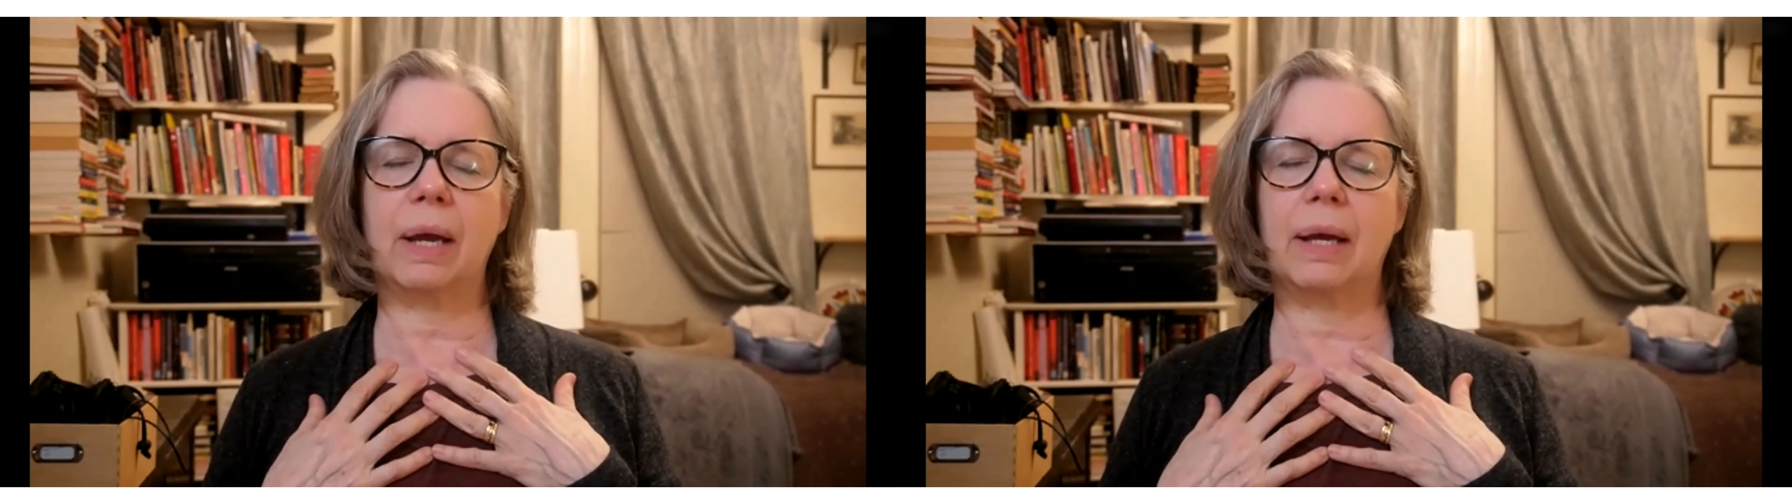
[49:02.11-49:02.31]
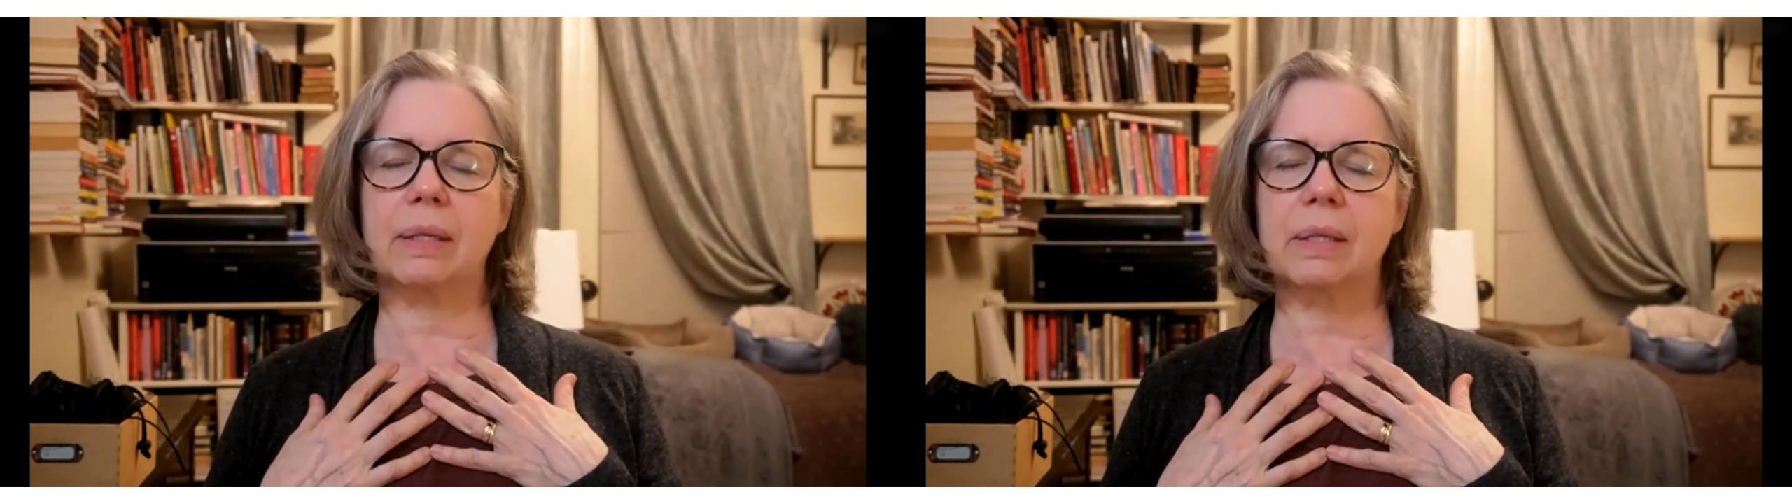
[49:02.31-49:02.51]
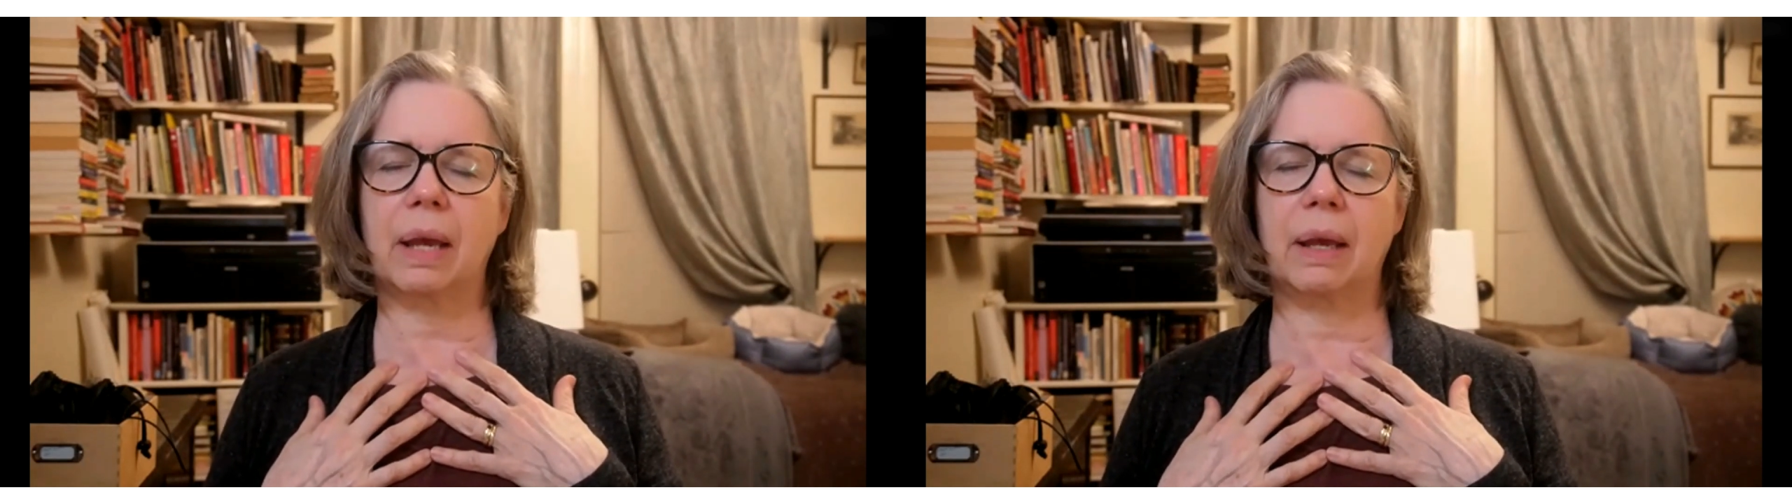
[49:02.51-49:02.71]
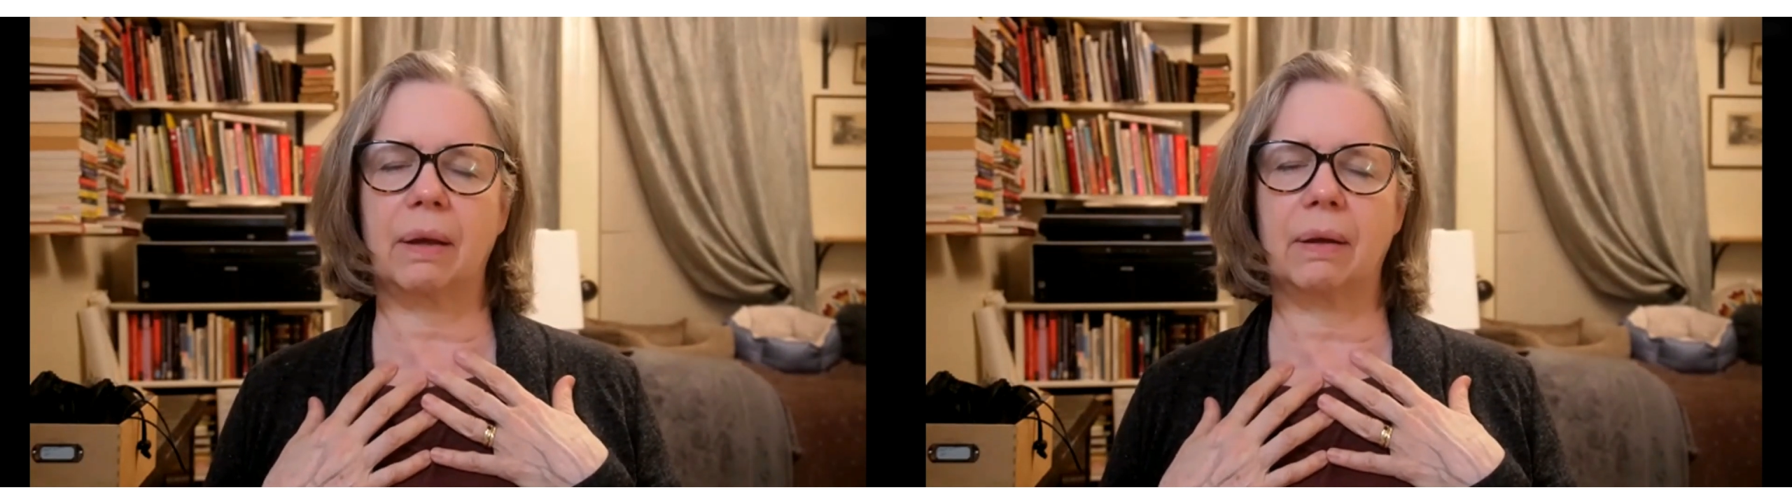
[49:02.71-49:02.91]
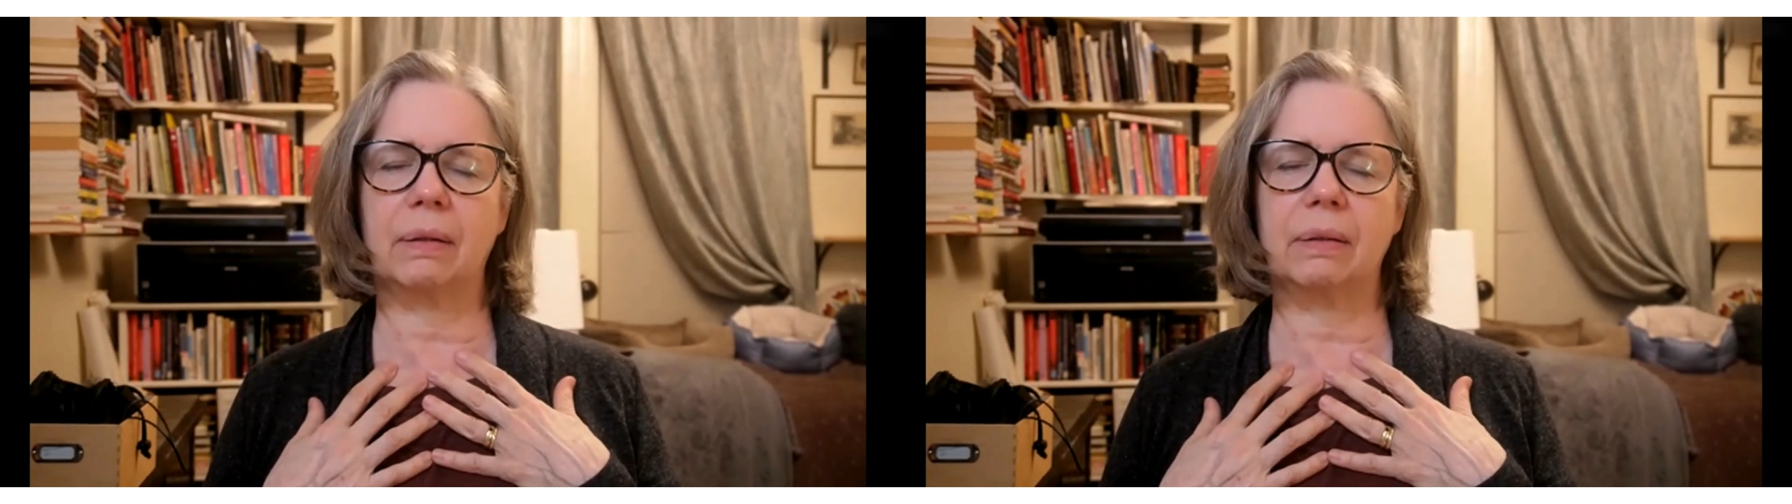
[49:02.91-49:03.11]

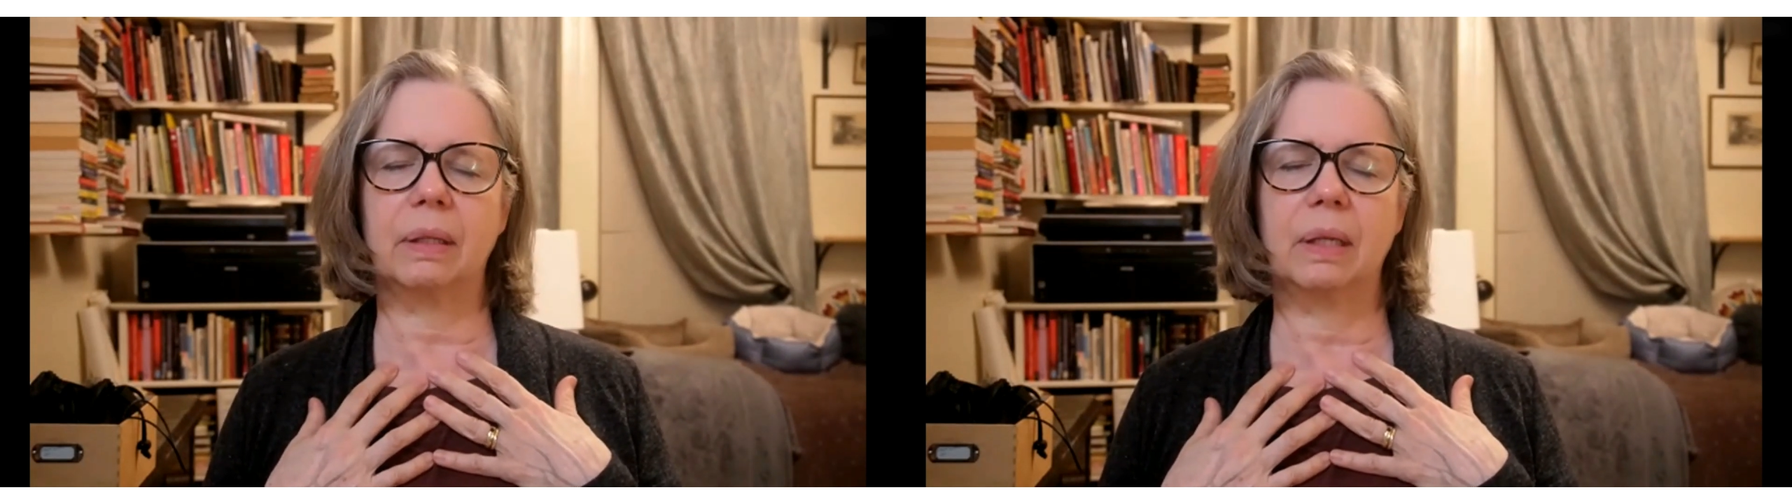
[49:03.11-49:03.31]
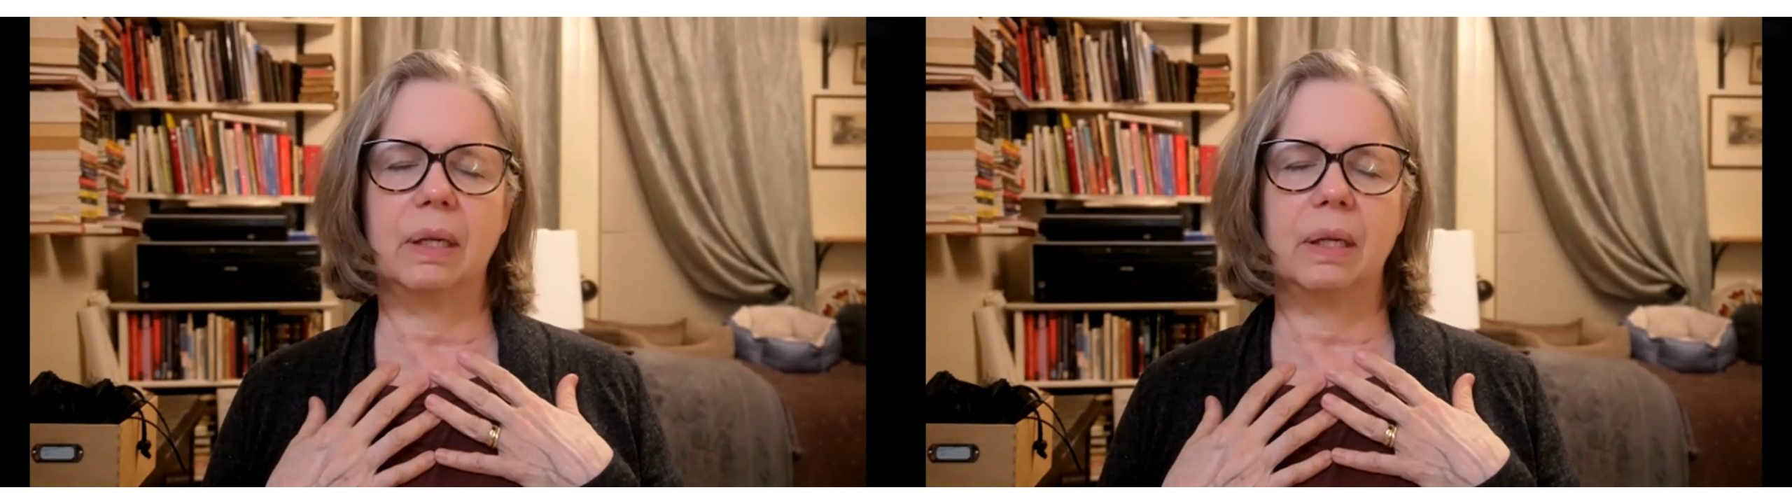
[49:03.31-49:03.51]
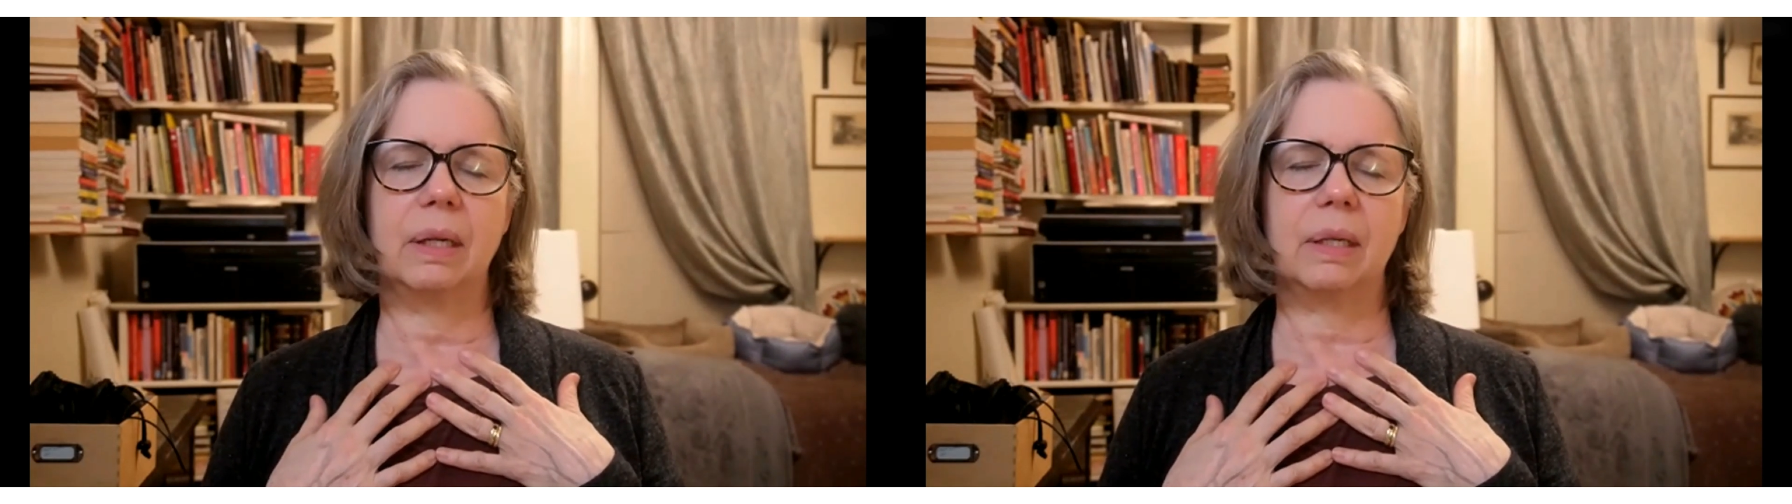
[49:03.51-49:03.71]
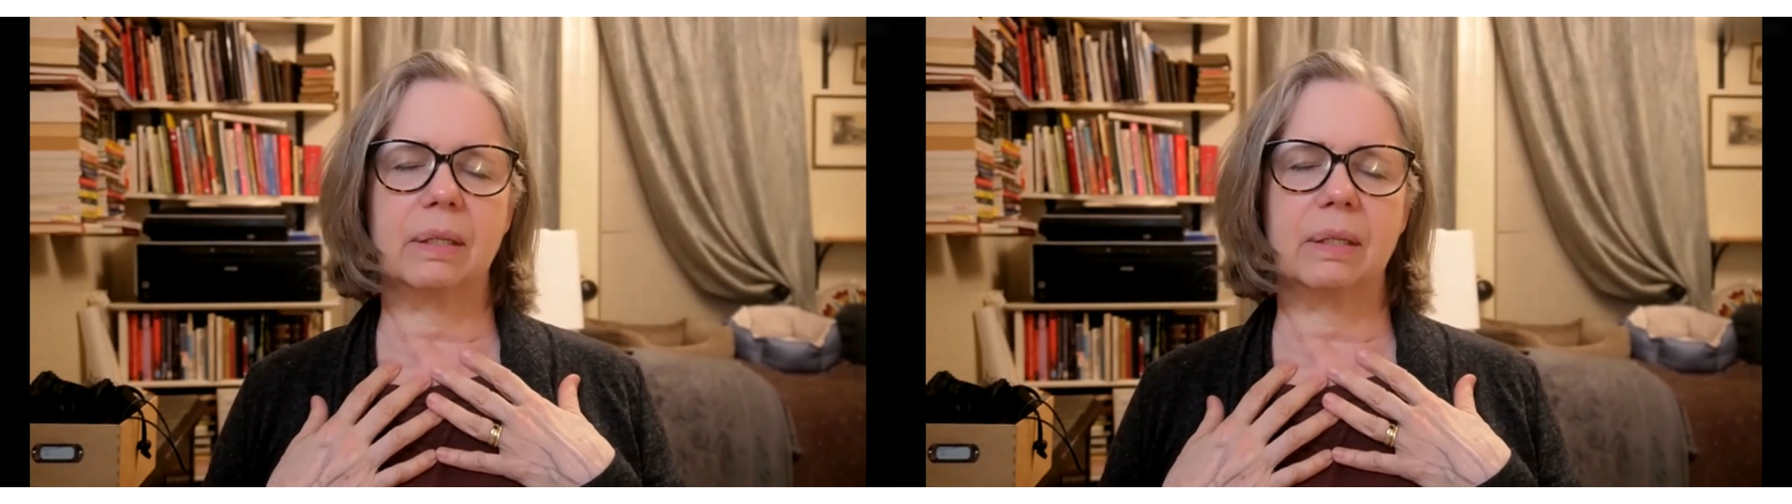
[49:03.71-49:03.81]
exhale is